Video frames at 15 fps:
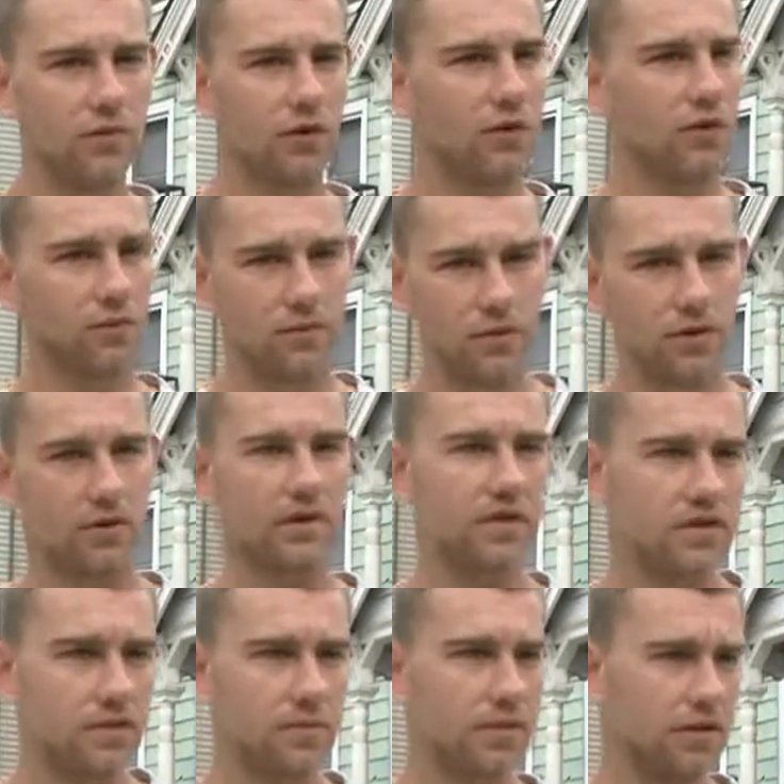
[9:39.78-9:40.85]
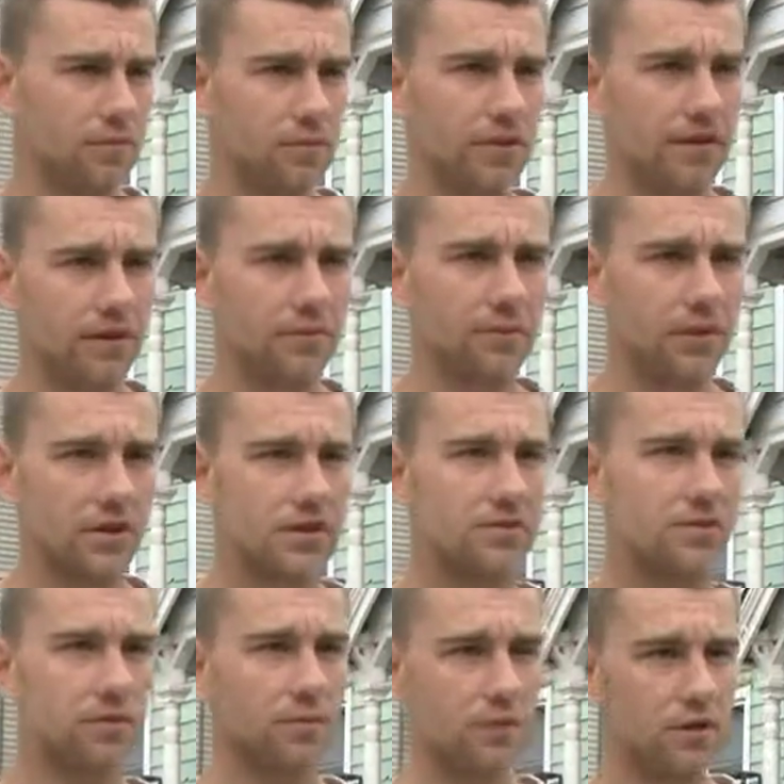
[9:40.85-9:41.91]
you know, there needs to be a plan in
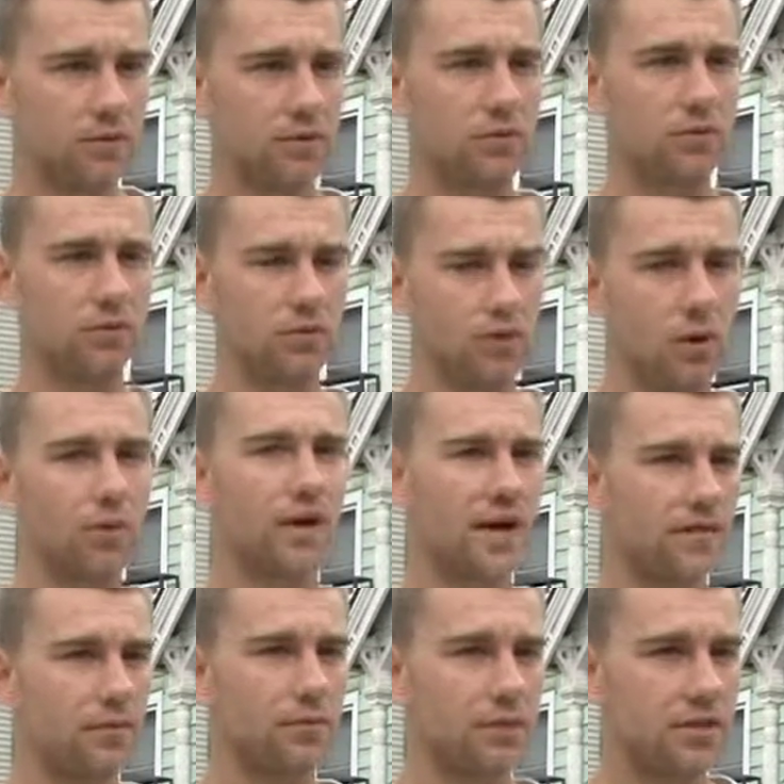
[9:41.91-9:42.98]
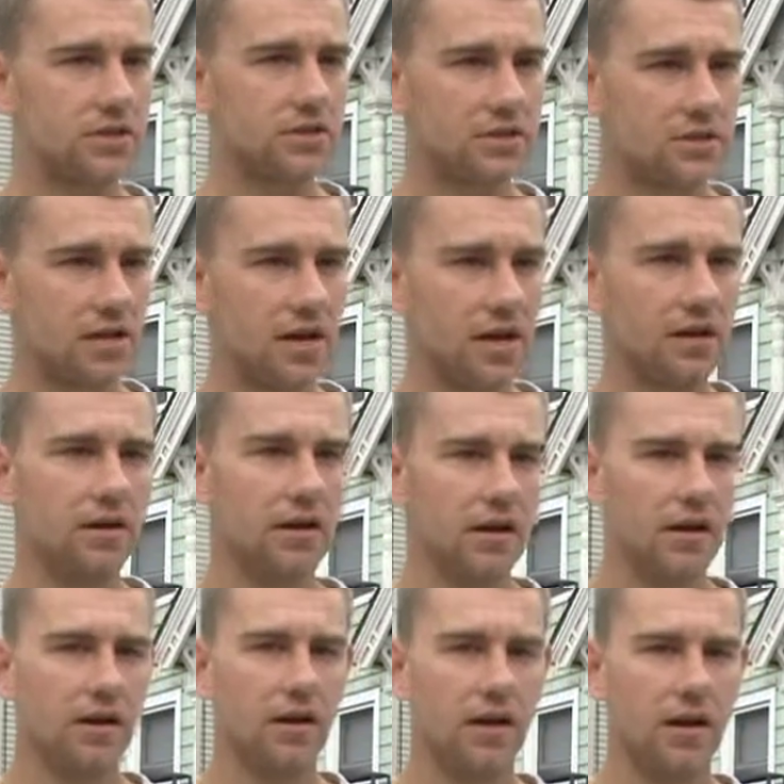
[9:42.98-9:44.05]
place for the people who don't have a place to stay.
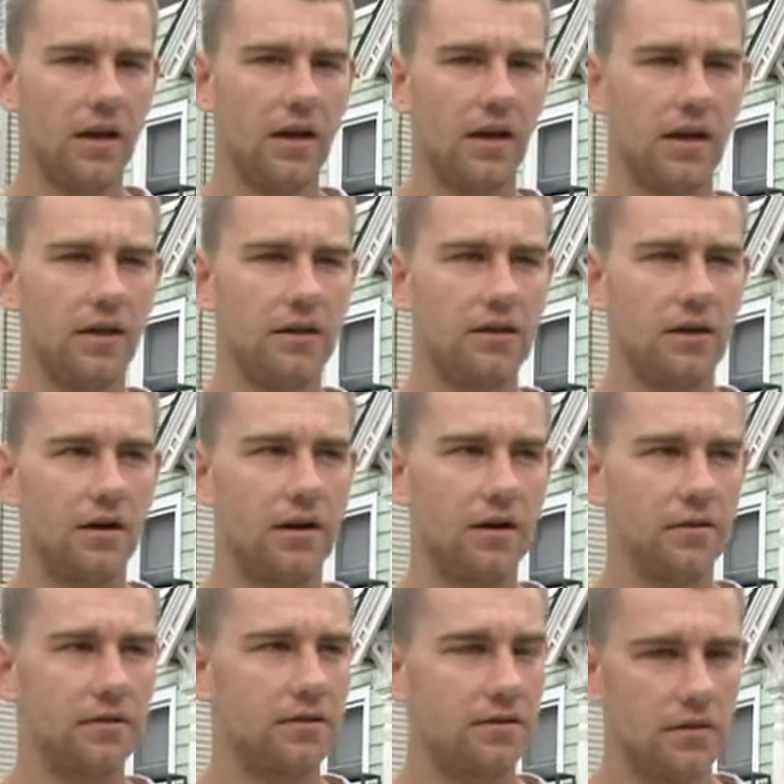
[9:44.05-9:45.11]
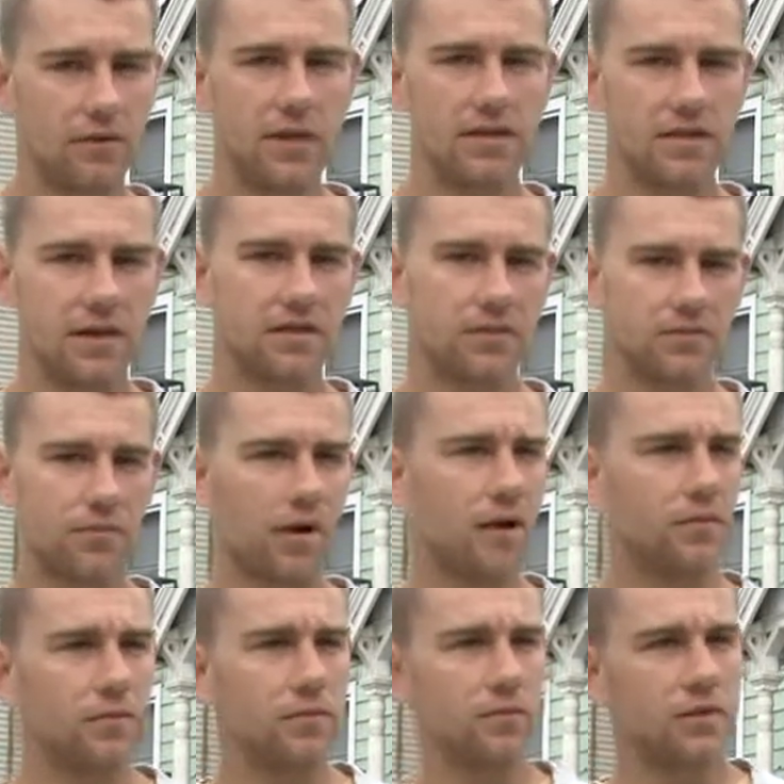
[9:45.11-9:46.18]
And, you know, that's a
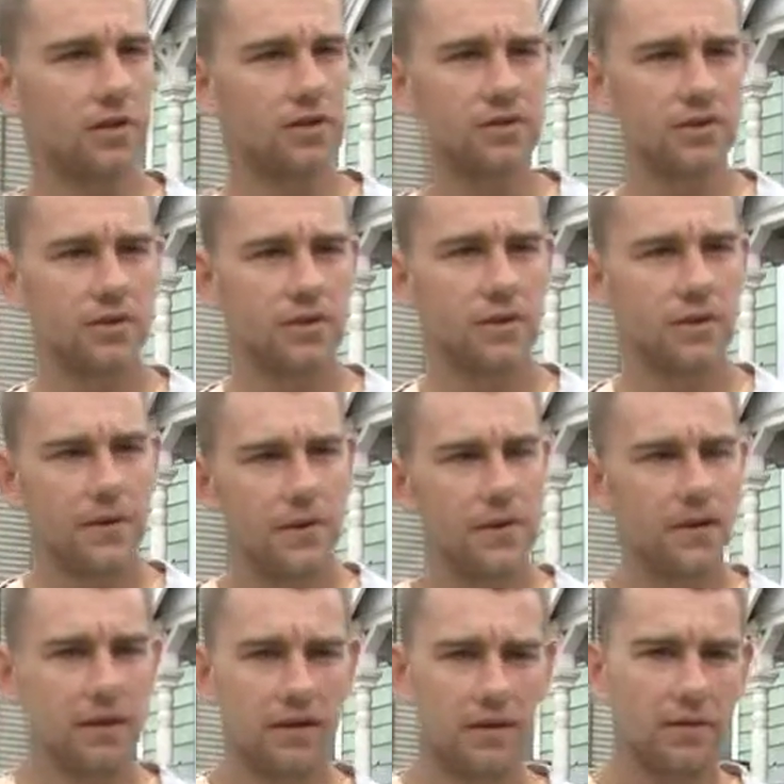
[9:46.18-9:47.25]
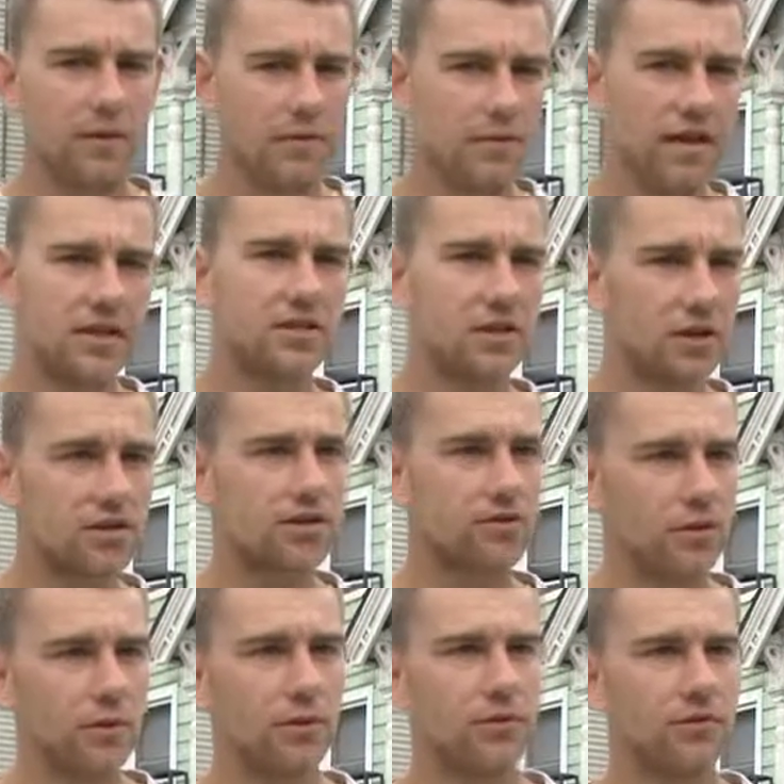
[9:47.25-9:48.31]
problem, because it makes us
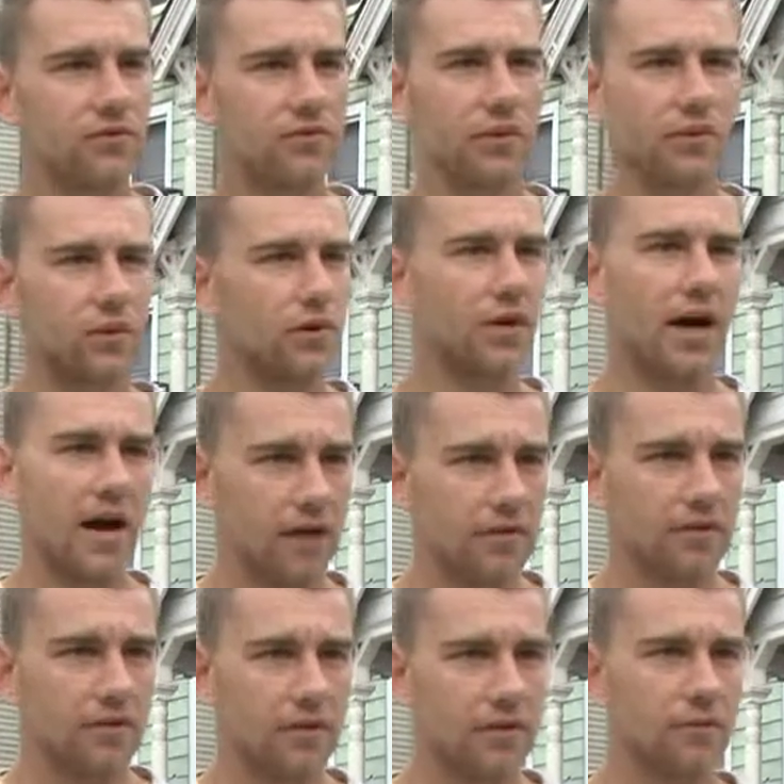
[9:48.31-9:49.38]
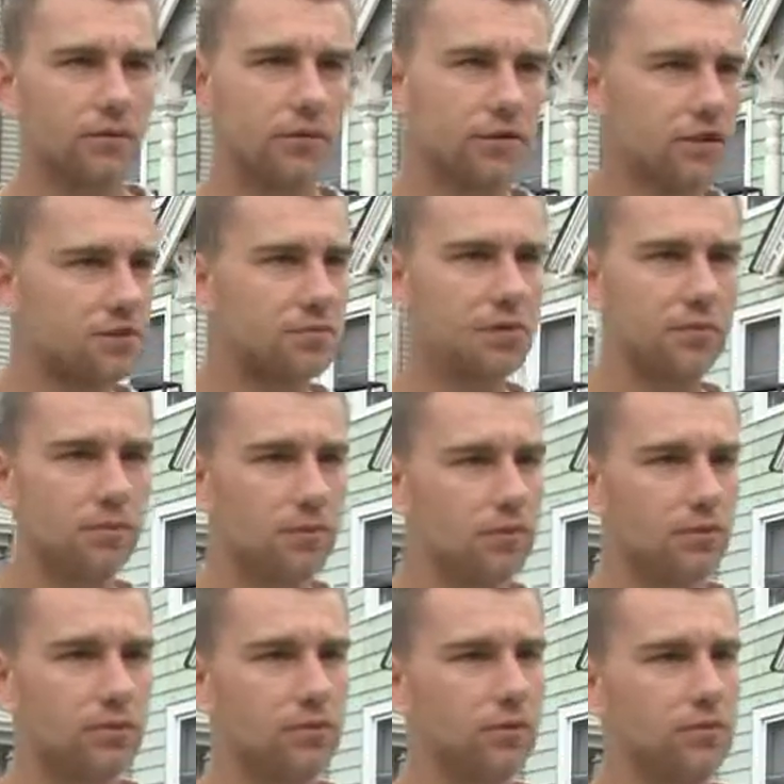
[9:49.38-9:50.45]
criminals when we're not. You know, we're just
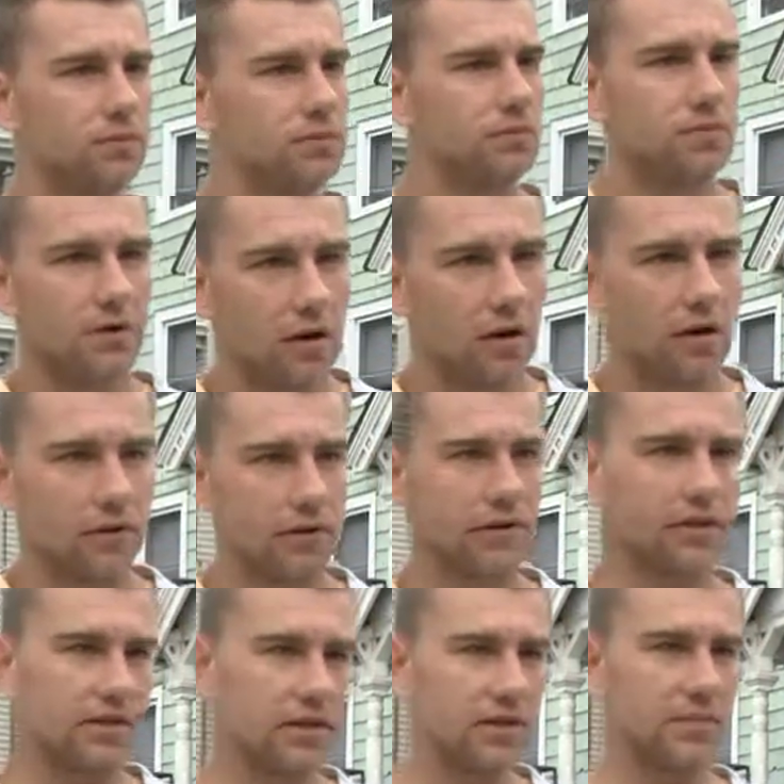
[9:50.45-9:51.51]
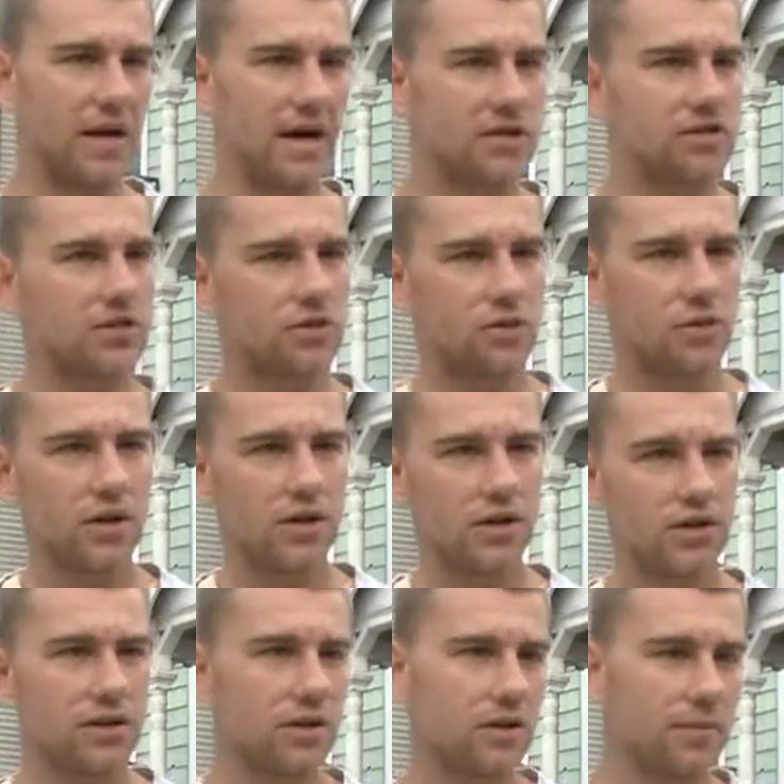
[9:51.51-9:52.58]
people who are in a bad
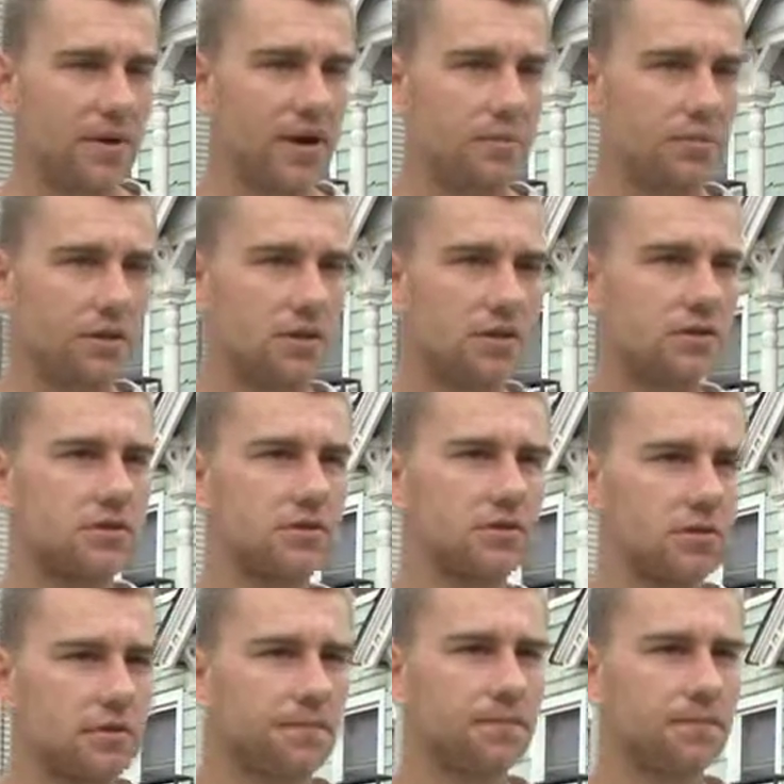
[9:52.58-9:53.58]
situation in a bad place.